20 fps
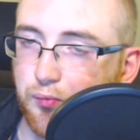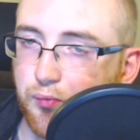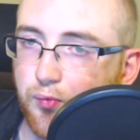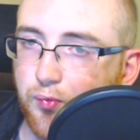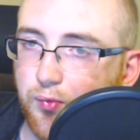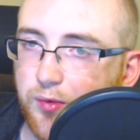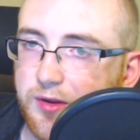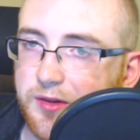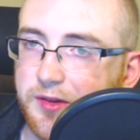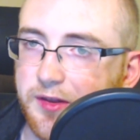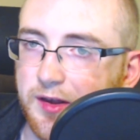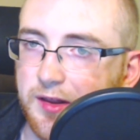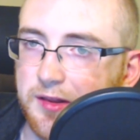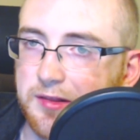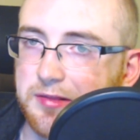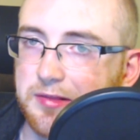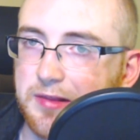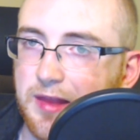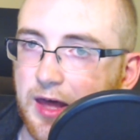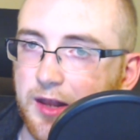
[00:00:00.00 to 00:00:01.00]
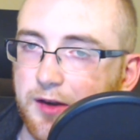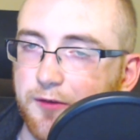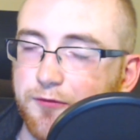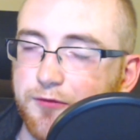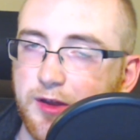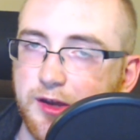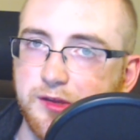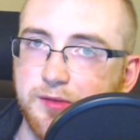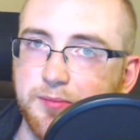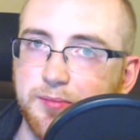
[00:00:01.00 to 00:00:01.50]
really a lot of
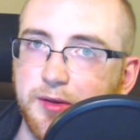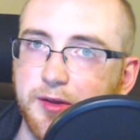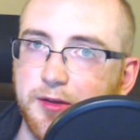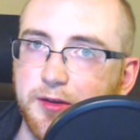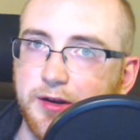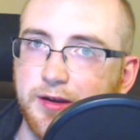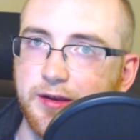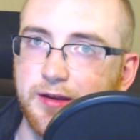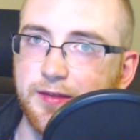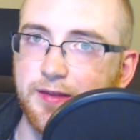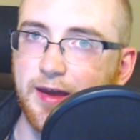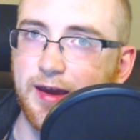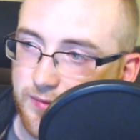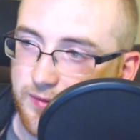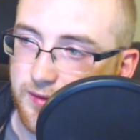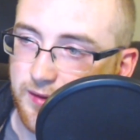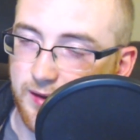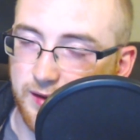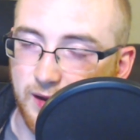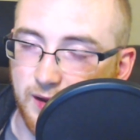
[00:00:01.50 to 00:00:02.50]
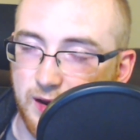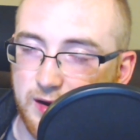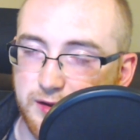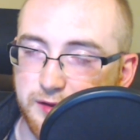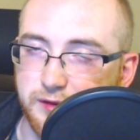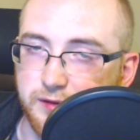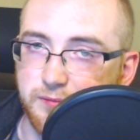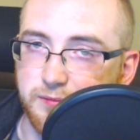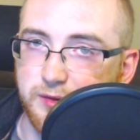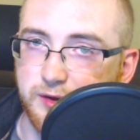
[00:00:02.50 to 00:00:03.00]
flexibility in that, and
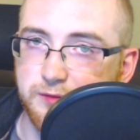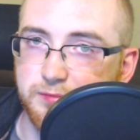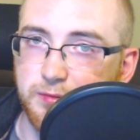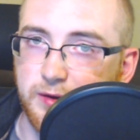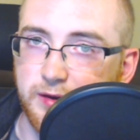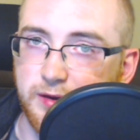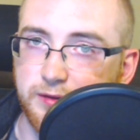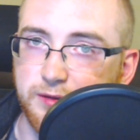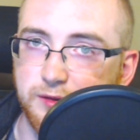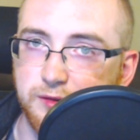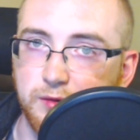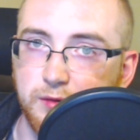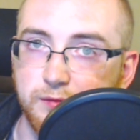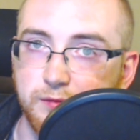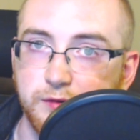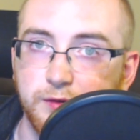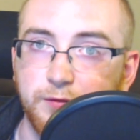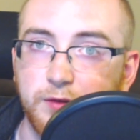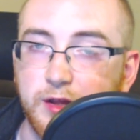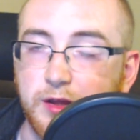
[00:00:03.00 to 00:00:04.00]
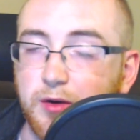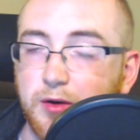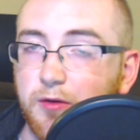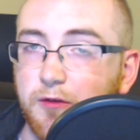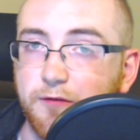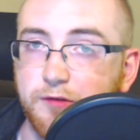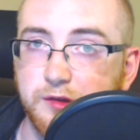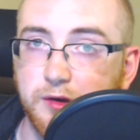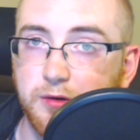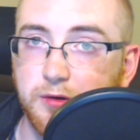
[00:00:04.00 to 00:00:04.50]
honestly, mixplay deserves a video
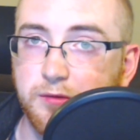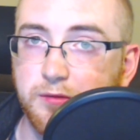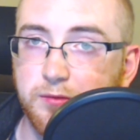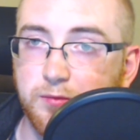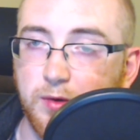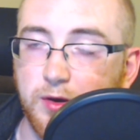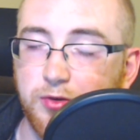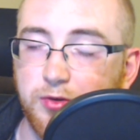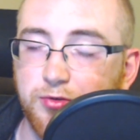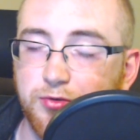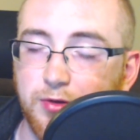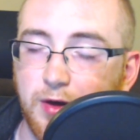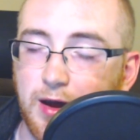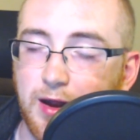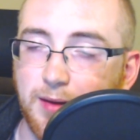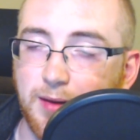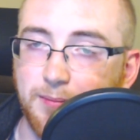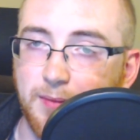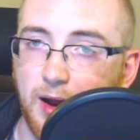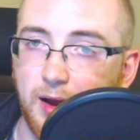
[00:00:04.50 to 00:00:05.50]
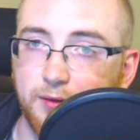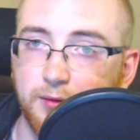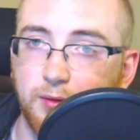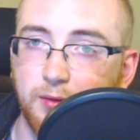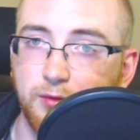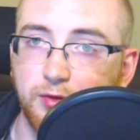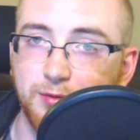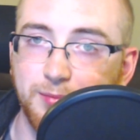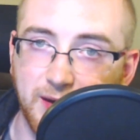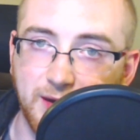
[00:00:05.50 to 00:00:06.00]
of its own, which I'm not
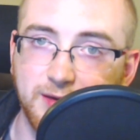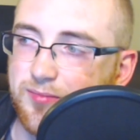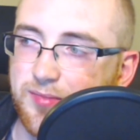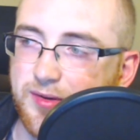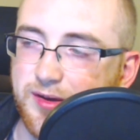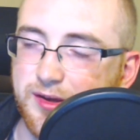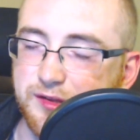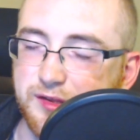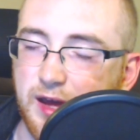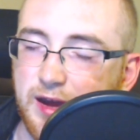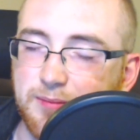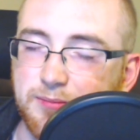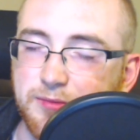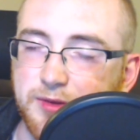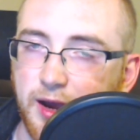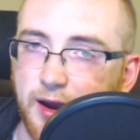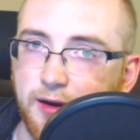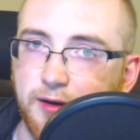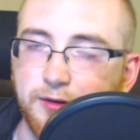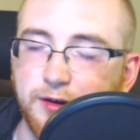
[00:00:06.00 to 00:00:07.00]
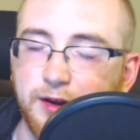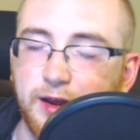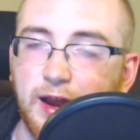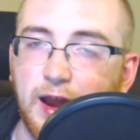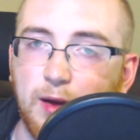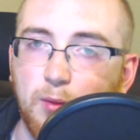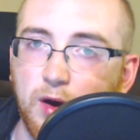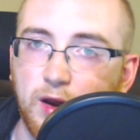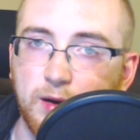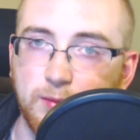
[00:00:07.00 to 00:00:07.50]
going to make because I am tired and
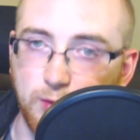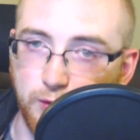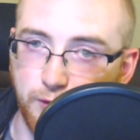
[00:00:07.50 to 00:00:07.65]
I want to move